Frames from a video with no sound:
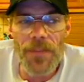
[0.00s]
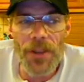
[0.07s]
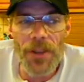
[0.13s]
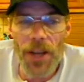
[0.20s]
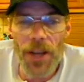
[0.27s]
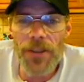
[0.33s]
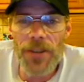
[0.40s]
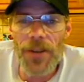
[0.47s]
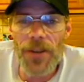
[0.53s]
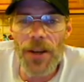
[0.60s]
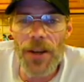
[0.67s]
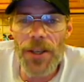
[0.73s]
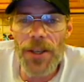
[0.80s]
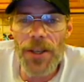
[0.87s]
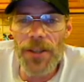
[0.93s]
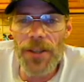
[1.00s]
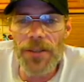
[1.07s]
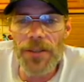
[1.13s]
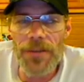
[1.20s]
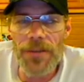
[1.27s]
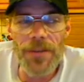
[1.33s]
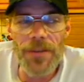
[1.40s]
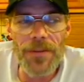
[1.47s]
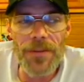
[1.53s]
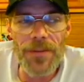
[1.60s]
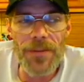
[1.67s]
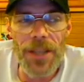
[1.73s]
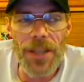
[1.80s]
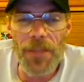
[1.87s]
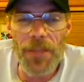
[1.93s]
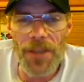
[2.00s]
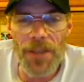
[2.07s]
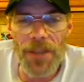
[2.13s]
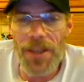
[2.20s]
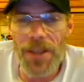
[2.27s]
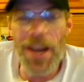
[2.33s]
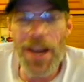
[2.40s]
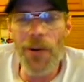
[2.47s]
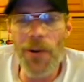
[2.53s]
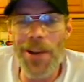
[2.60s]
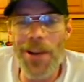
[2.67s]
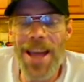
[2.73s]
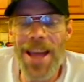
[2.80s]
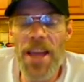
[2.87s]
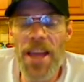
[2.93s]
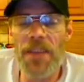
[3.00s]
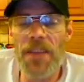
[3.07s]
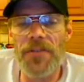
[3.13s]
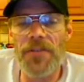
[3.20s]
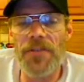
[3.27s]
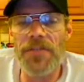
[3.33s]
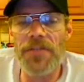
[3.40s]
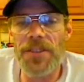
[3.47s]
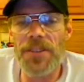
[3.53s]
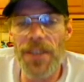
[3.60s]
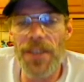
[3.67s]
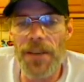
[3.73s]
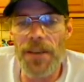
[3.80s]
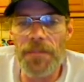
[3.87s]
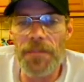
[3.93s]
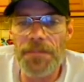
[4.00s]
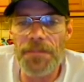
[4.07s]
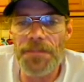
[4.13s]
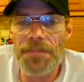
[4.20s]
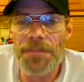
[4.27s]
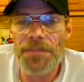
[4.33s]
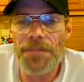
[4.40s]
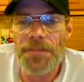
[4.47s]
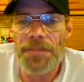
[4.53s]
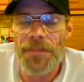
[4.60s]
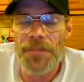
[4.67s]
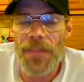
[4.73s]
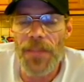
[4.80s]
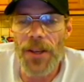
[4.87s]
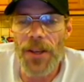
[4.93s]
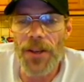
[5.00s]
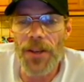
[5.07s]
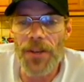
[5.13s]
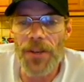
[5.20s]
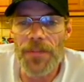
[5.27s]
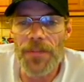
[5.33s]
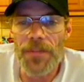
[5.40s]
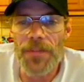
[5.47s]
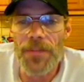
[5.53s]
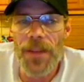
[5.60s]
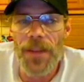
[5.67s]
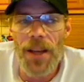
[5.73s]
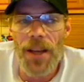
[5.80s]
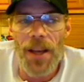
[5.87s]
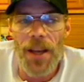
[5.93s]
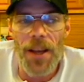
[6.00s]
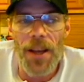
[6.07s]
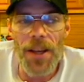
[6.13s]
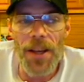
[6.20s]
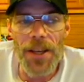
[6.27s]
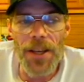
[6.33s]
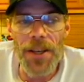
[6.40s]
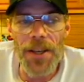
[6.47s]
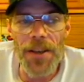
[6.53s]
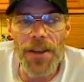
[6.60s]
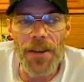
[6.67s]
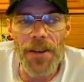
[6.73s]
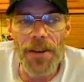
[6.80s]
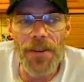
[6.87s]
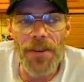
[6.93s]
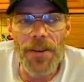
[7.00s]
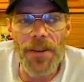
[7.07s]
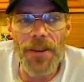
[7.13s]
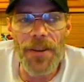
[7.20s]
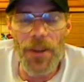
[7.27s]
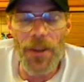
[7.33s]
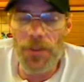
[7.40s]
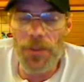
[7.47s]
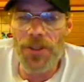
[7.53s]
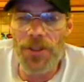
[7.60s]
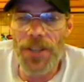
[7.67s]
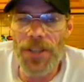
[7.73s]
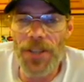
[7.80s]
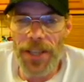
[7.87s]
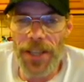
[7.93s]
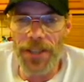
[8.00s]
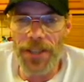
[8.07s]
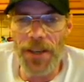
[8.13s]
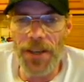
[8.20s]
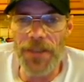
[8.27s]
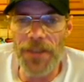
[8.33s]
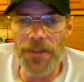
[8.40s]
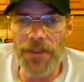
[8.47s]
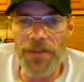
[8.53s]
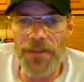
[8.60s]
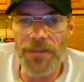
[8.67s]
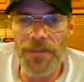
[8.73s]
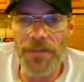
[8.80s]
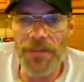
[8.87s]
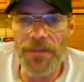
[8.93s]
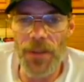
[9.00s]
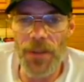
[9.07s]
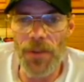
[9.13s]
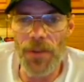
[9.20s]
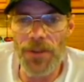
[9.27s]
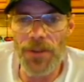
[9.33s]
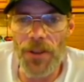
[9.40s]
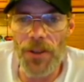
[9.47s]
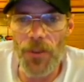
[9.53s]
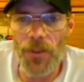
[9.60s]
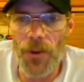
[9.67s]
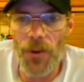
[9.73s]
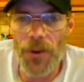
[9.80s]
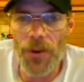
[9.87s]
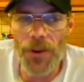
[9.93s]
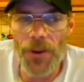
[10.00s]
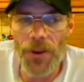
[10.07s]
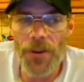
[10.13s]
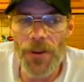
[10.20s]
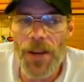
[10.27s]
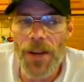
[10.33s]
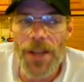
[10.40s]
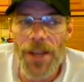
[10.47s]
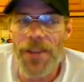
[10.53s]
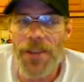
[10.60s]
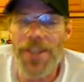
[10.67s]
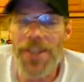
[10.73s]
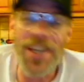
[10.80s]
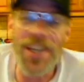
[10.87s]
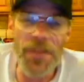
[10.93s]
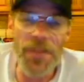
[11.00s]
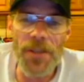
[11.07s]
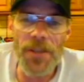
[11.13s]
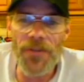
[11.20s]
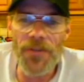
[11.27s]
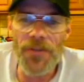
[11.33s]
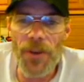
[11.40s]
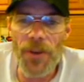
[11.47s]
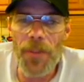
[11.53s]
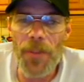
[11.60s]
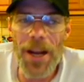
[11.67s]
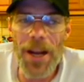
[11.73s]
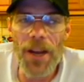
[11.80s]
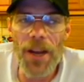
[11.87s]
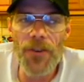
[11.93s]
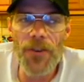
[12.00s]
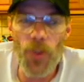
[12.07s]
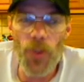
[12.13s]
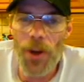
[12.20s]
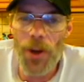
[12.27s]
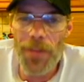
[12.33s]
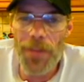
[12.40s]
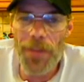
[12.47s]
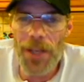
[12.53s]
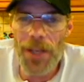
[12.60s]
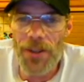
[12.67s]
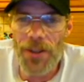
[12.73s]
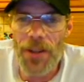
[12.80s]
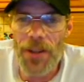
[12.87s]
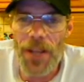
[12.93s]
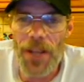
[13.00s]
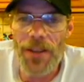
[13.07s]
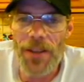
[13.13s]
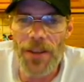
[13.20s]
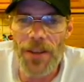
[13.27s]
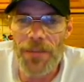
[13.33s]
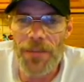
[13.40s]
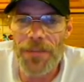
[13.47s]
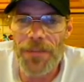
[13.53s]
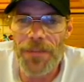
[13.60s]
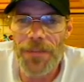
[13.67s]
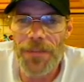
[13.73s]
the doctor out here gave me an hour and a half of his time, you know. And there was a second doctor that works on the ward here that came in for about 20 minutes of that time.